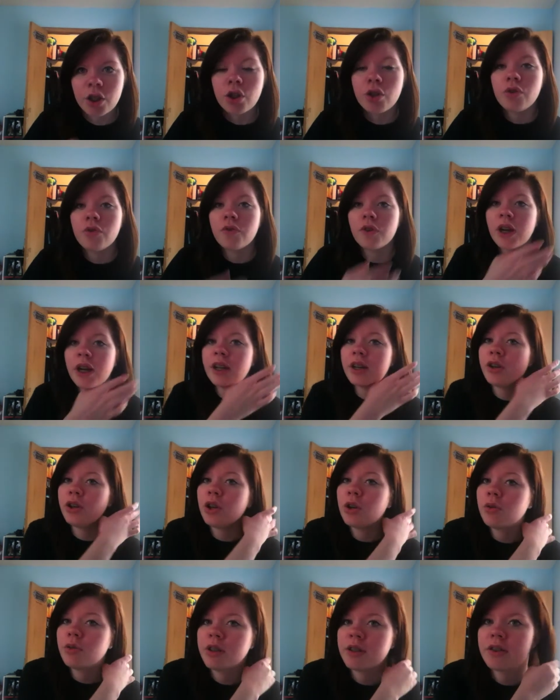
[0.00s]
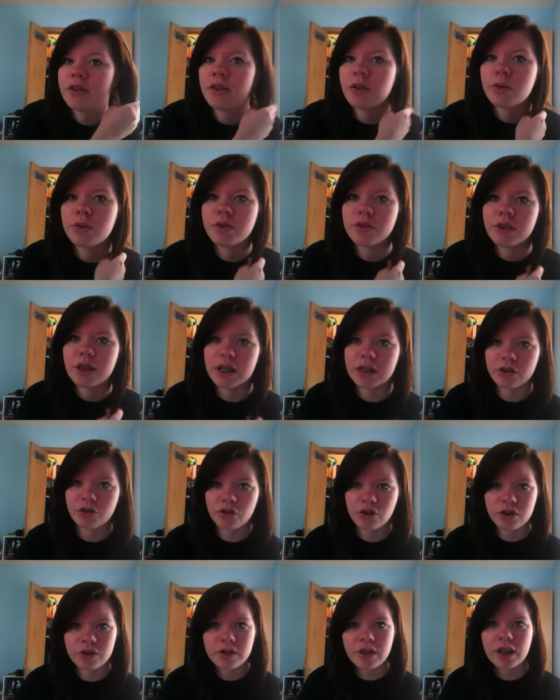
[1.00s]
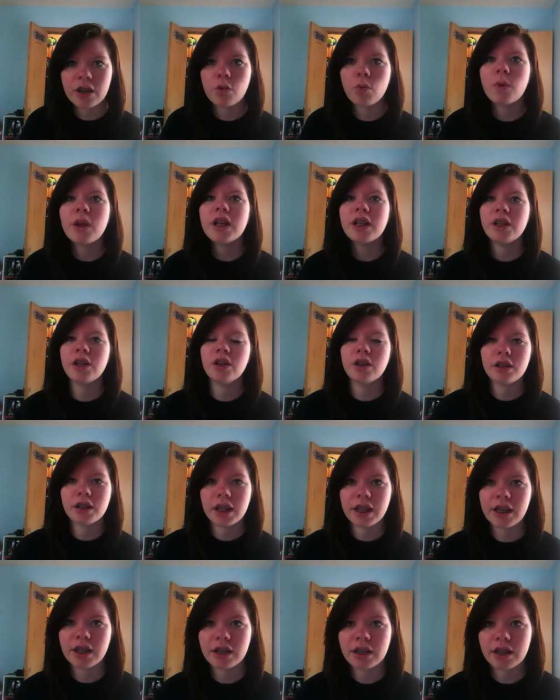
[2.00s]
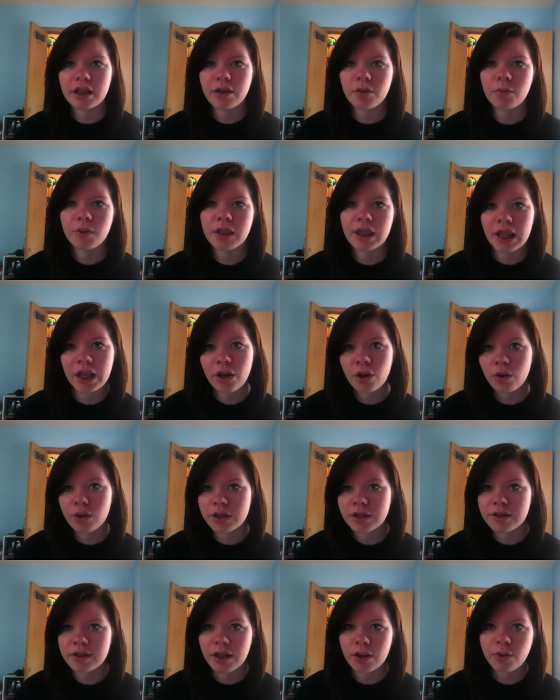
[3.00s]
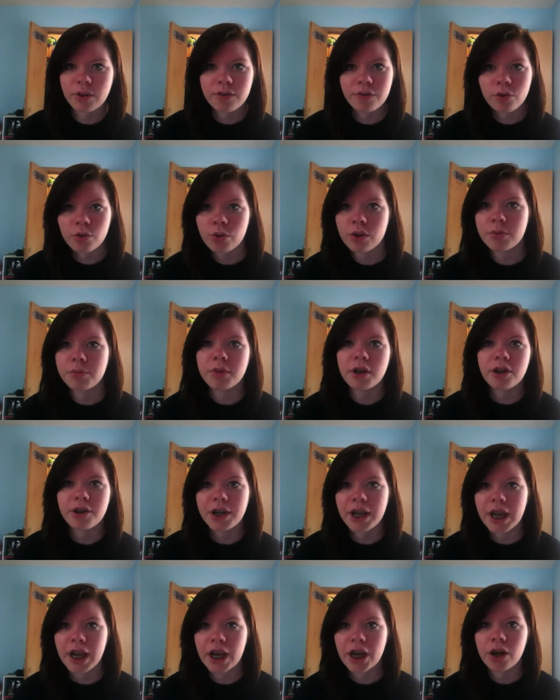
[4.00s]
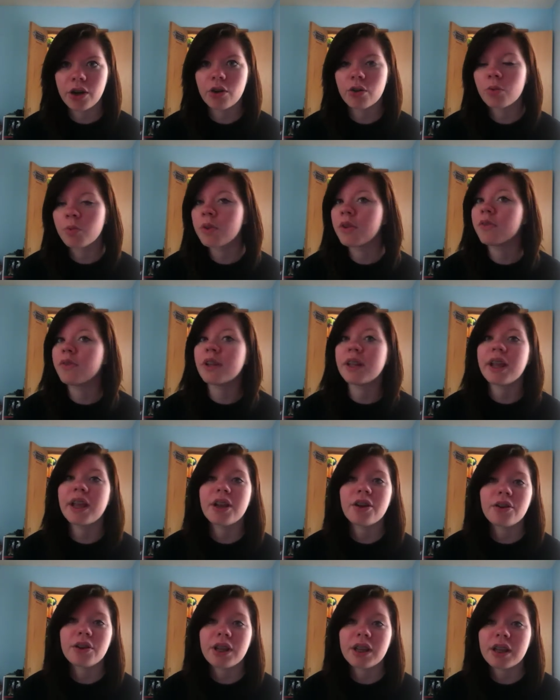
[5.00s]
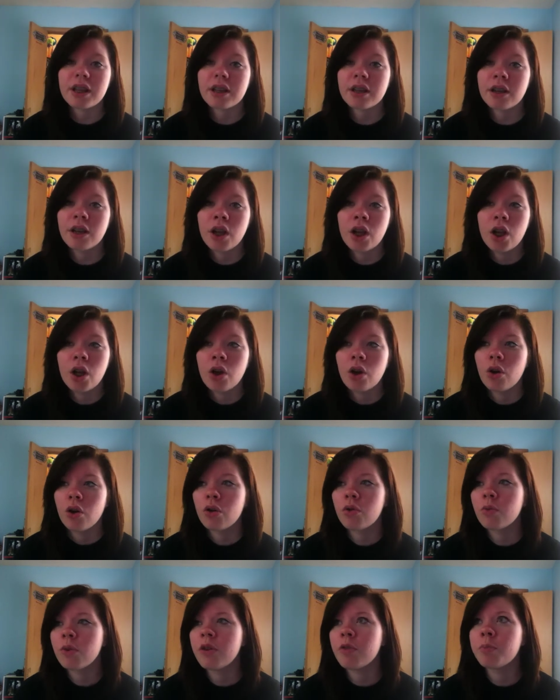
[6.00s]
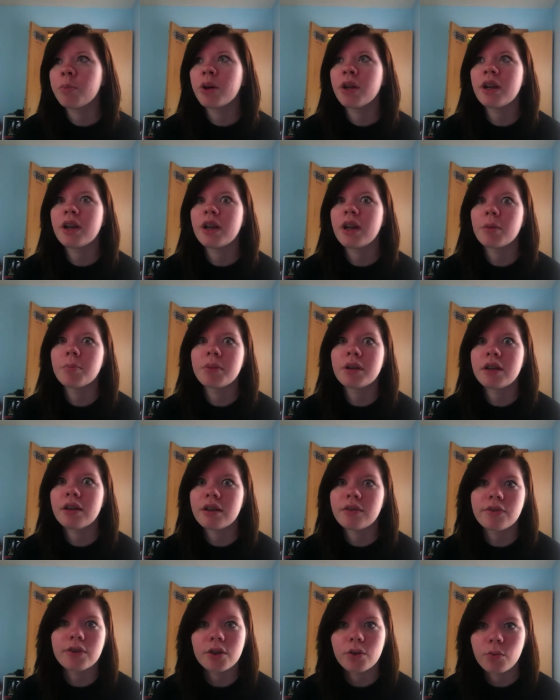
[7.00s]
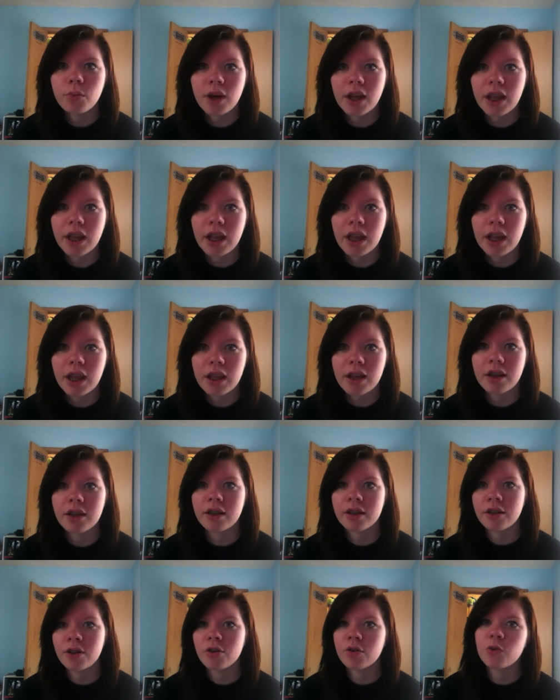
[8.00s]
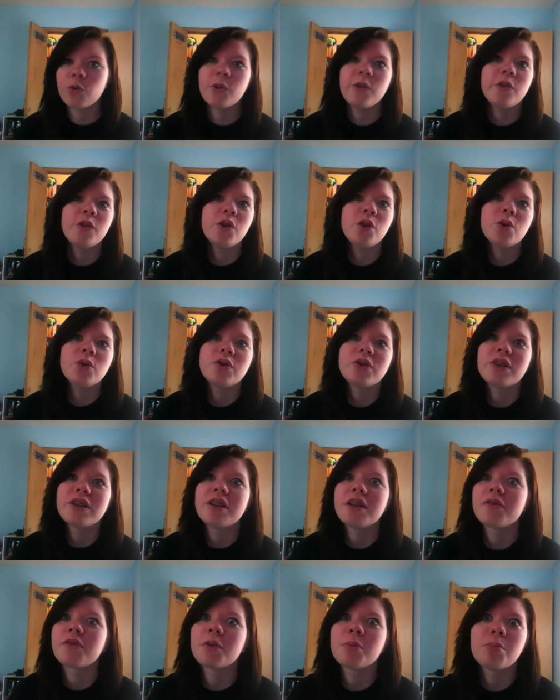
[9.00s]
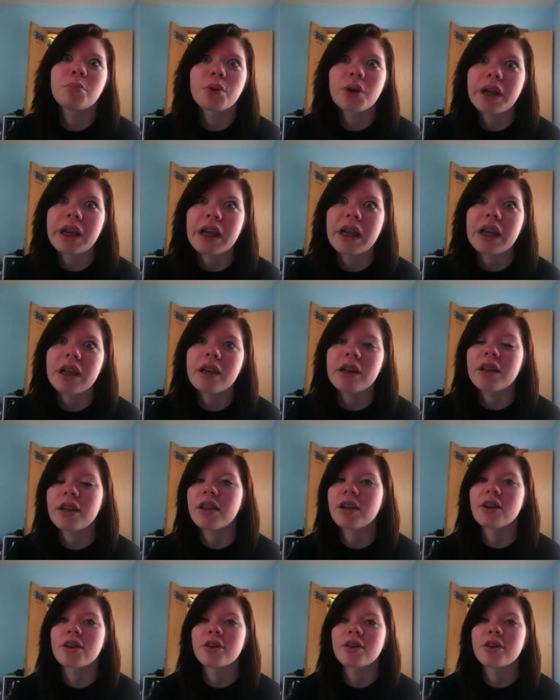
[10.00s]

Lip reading: You've got to notice those things, just like we like it when they notice that we've trimmed our hair, or we've layered it, or we've put it up in a different way, or we've used a different braid,